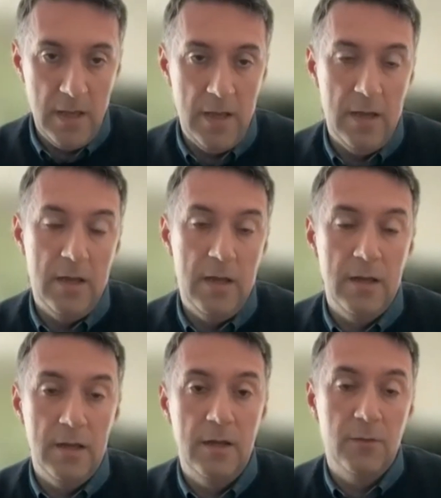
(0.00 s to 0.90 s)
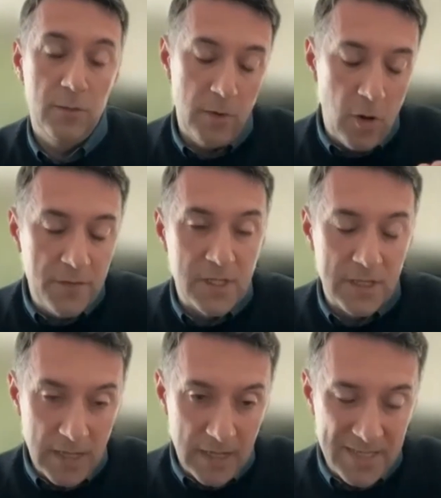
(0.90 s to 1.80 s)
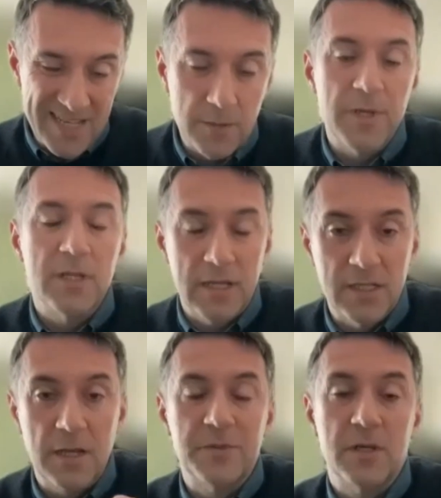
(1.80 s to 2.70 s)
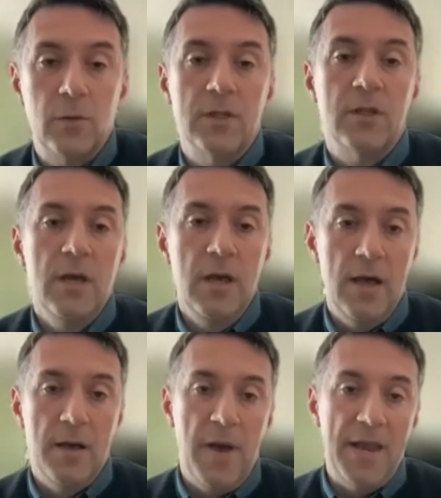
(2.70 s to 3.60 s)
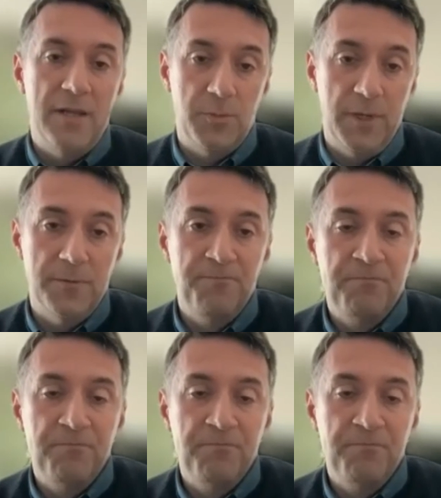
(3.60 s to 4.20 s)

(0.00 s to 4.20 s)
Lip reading: obviously, assessment and subsequent management.